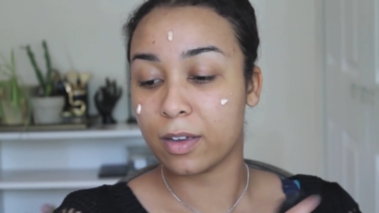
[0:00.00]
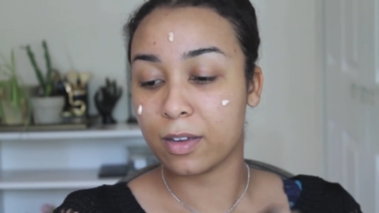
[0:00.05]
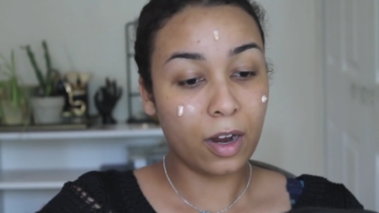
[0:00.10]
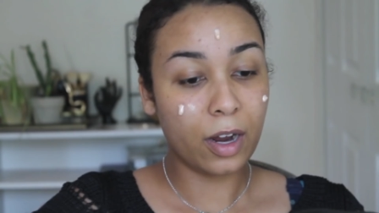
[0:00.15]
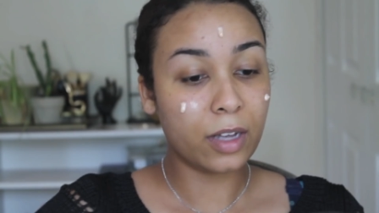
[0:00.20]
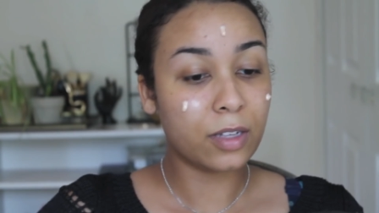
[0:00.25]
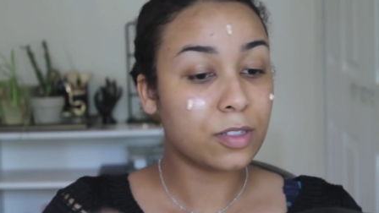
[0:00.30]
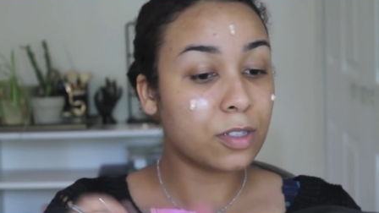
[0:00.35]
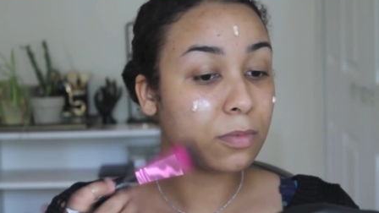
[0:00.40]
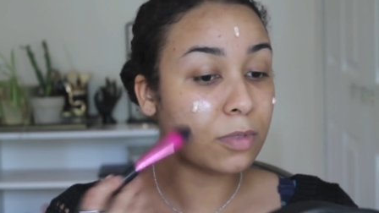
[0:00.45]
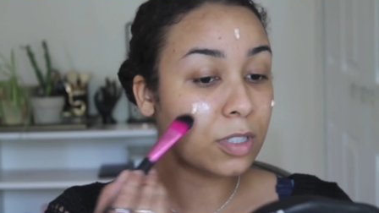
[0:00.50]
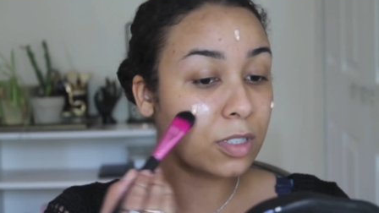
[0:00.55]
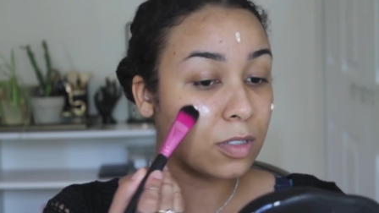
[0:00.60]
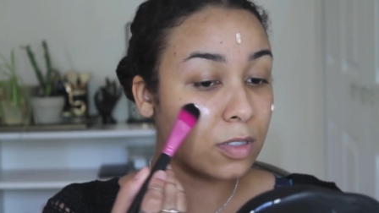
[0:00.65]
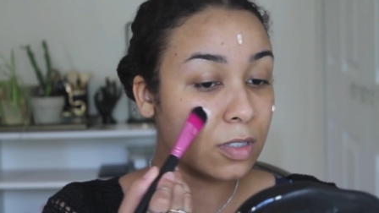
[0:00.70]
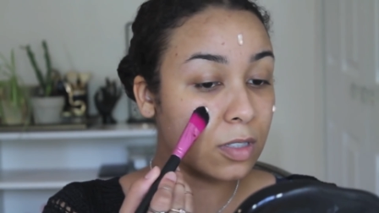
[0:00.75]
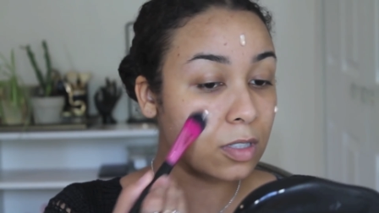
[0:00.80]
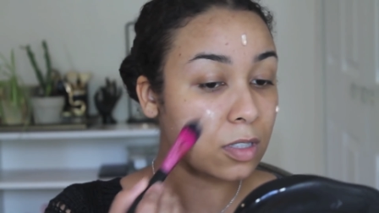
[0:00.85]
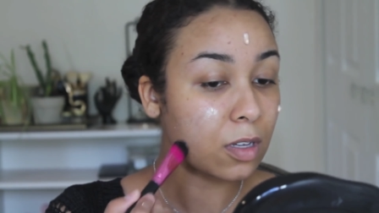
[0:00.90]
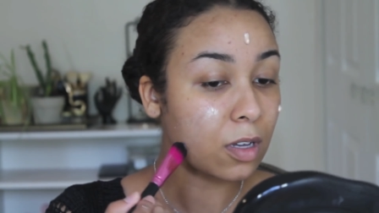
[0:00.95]
All right, so I'm gonna
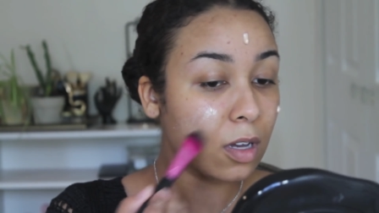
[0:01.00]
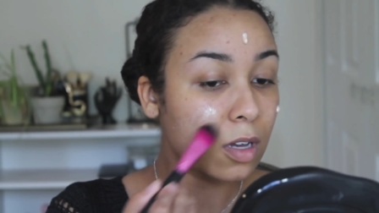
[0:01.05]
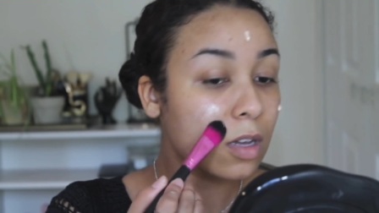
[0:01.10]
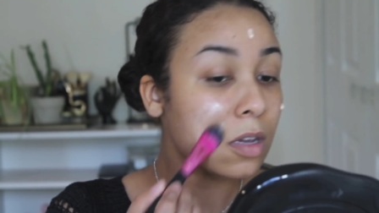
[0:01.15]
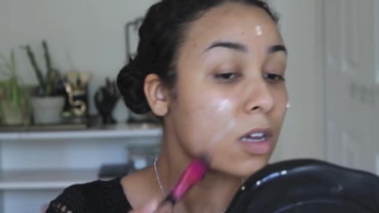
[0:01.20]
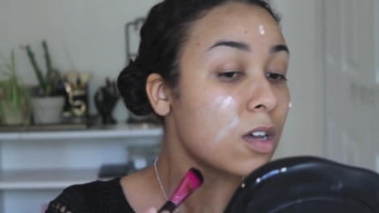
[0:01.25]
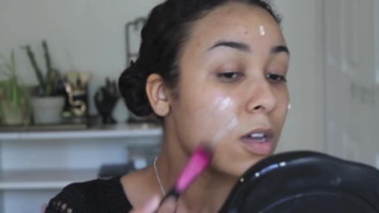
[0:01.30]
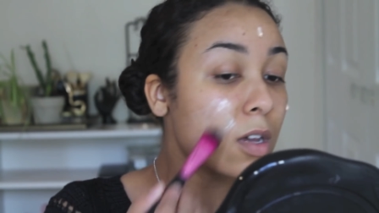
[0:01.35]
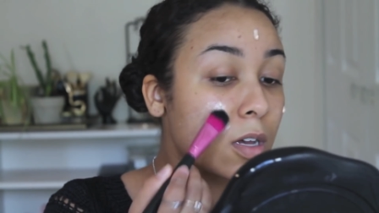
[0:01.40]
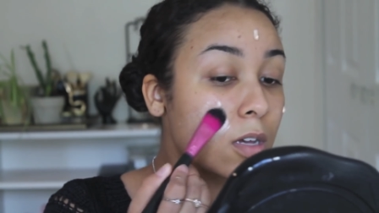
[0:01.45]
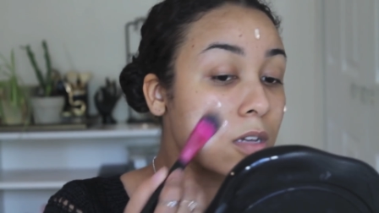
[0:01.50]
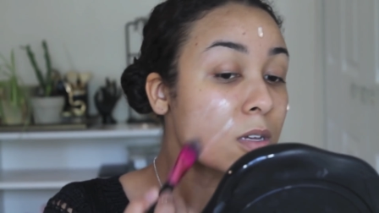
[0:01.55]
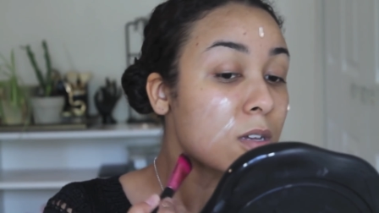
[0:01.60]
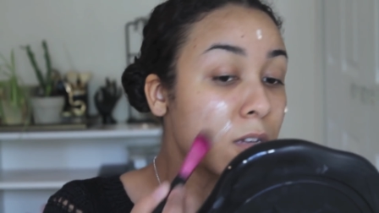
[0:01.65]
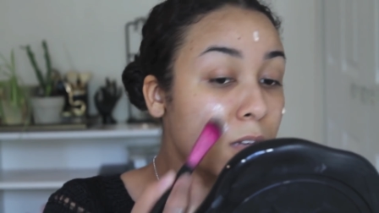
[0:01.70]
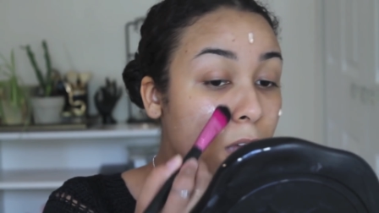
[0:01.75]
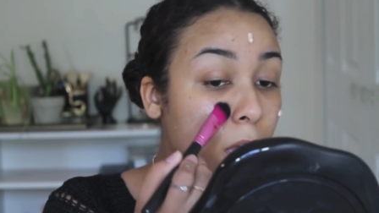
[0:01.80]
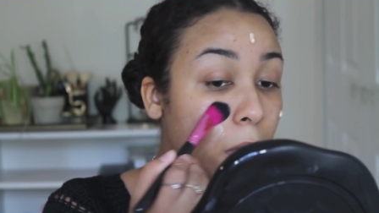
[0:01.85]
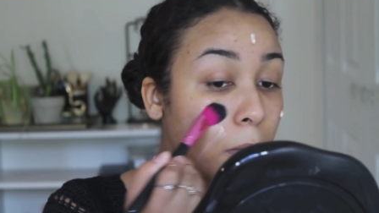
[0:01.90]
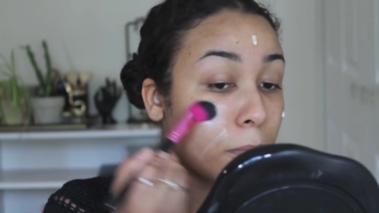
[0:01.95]
use this
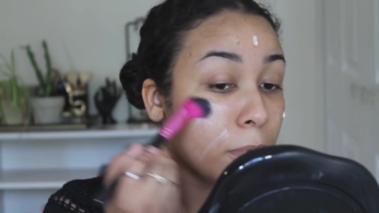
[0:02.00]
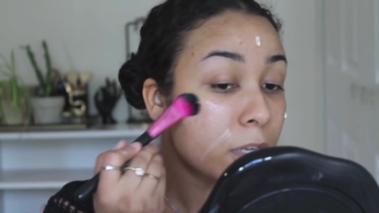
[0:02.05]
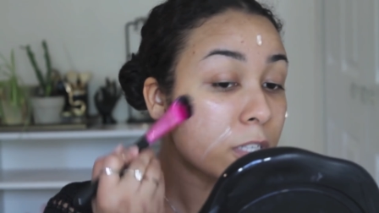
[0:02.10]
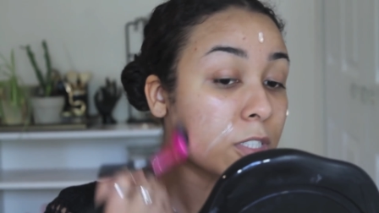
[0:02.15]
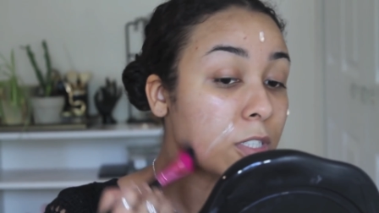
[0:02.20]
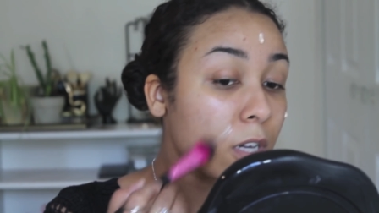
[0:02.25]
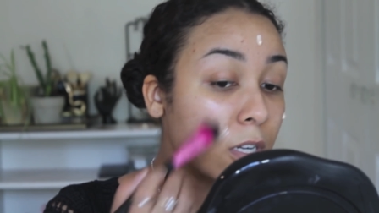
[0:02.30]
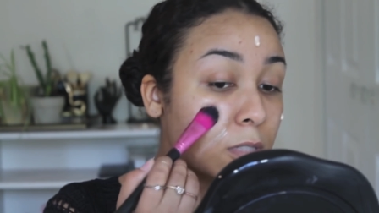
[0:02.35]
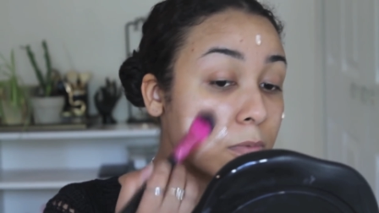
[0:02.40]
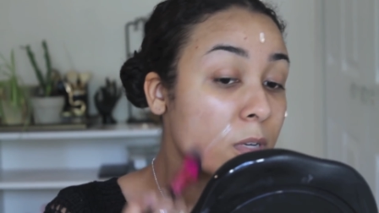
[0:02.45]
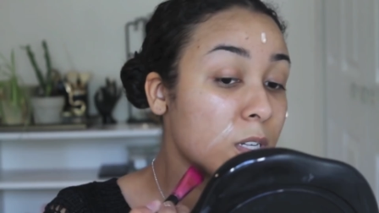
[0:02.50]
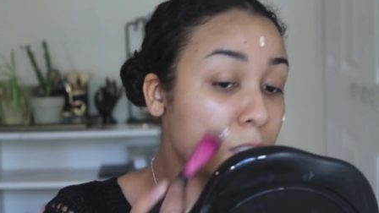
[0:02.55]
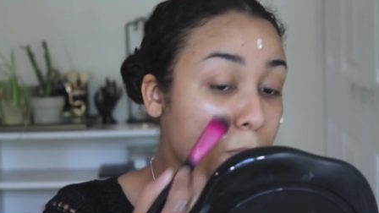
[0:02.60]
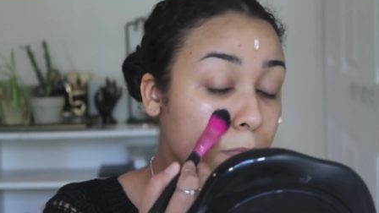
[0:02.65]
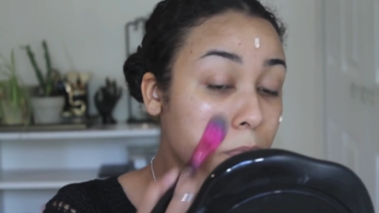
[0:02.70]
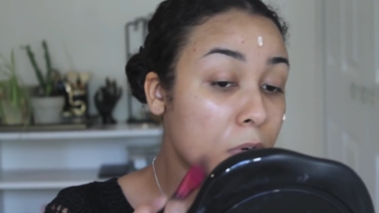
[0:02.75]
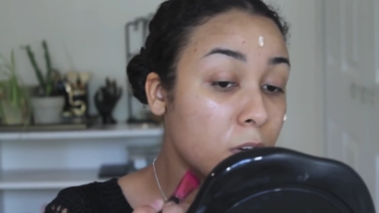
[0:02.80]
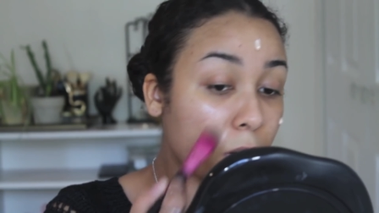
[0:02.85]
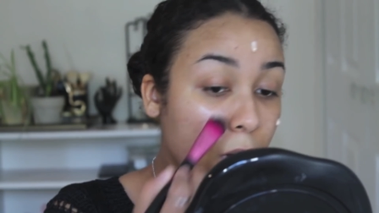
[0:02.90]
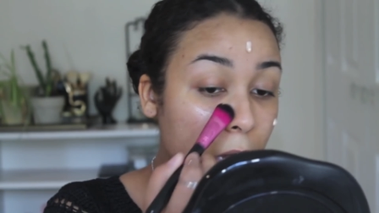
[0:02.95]
BH Cosmetics
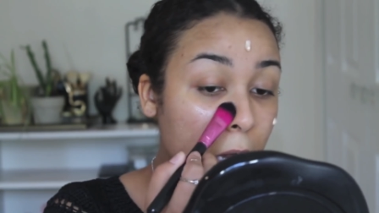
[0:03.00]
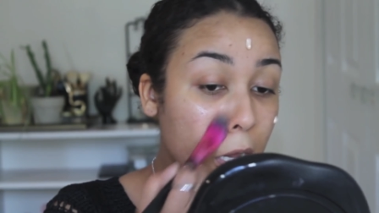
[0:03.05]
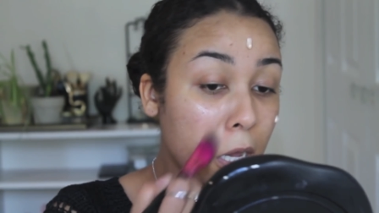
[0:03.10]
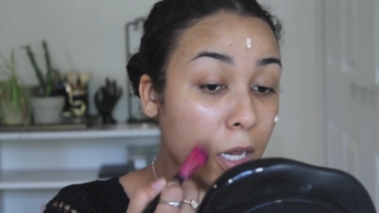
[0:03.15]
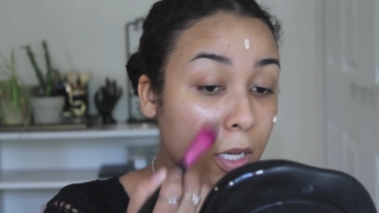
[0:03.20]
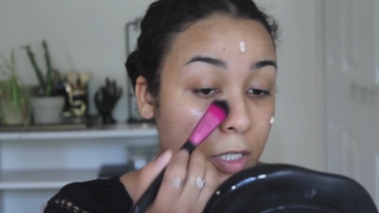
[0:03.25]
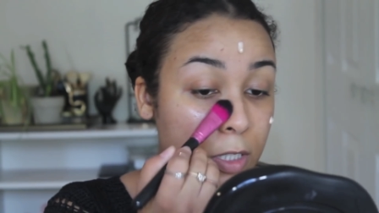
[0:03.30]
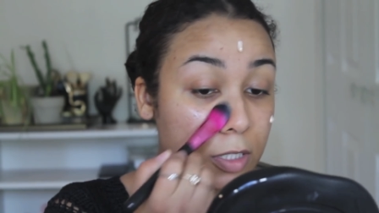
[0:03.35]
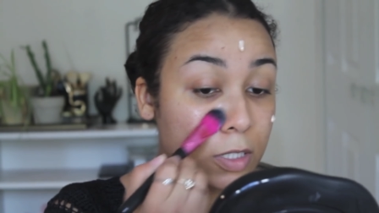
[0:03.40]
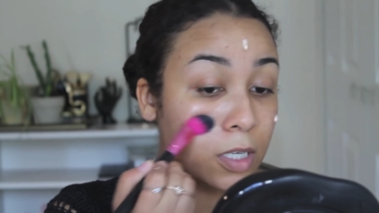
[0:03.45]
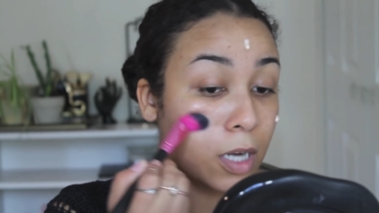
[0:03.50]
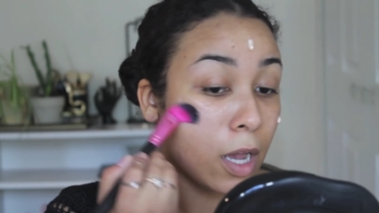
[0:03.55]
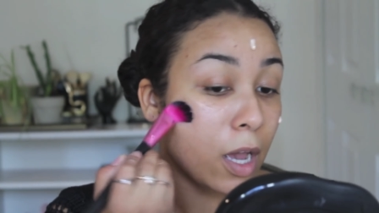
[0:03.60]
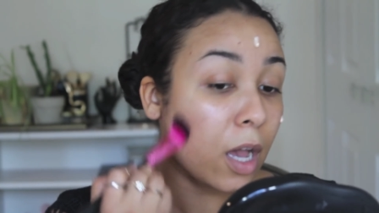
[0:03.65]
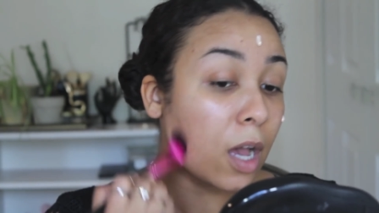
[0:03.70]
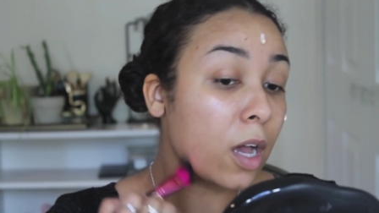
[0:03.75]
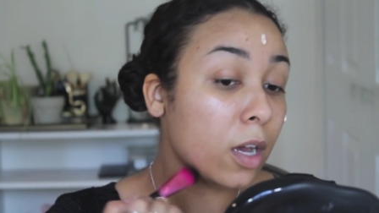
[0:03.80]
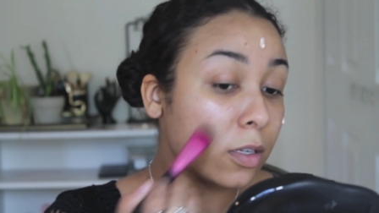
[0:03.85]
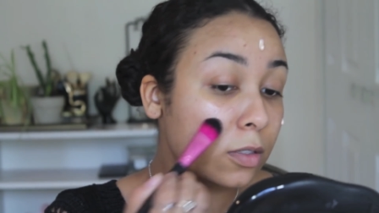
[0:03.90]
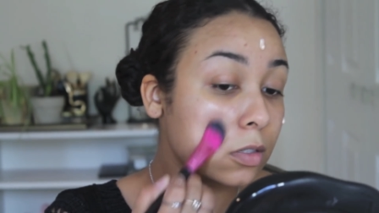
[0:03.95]
brush
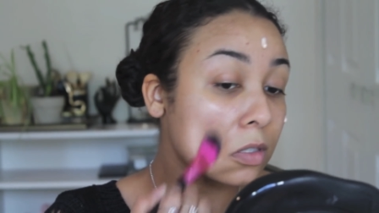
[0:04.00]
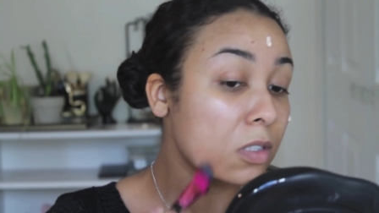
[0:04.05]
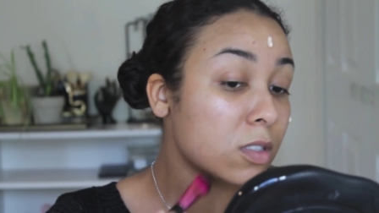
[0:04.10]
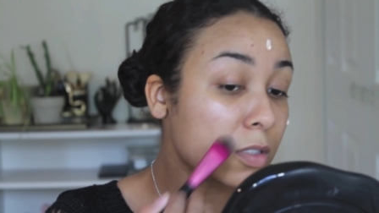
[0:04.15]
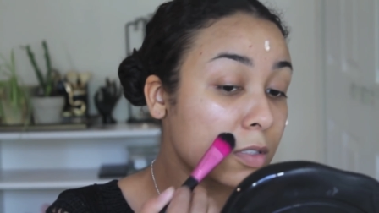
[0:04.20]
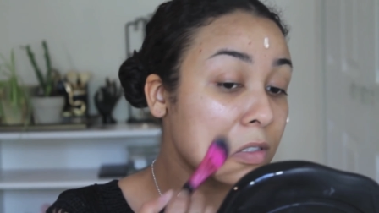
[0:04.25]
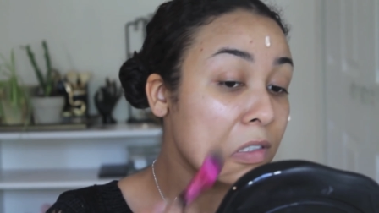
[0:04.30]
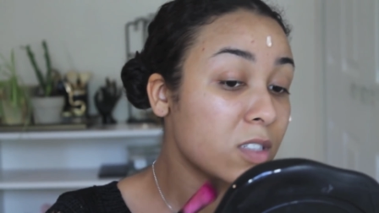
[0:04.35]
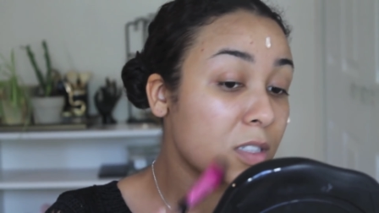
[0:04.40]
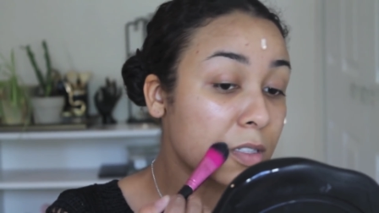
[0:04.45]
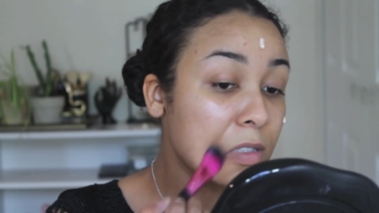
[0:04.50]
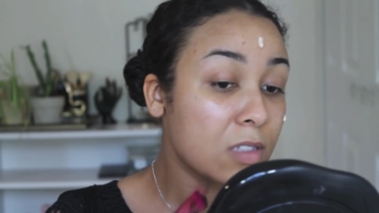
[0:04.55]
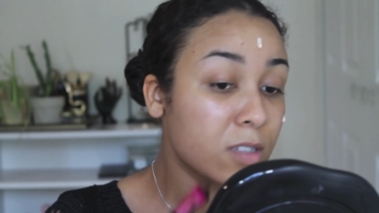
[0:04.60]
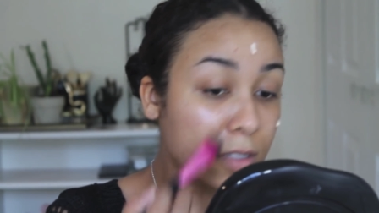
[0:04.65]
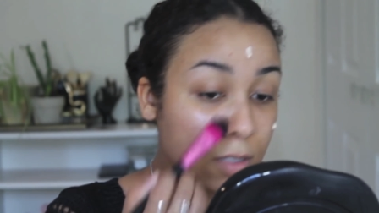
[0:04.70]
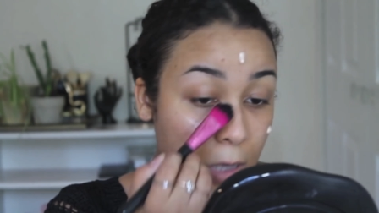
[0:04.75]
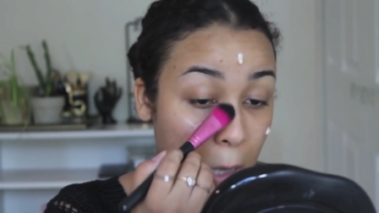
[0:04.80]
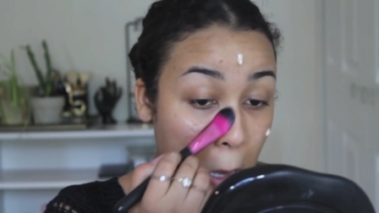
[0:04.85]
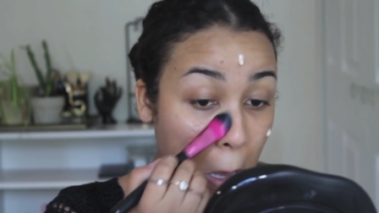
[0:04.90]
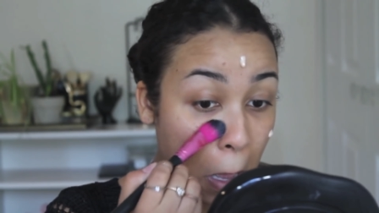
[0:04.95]
and
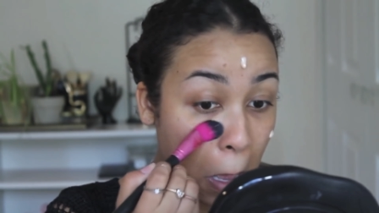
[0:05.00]
just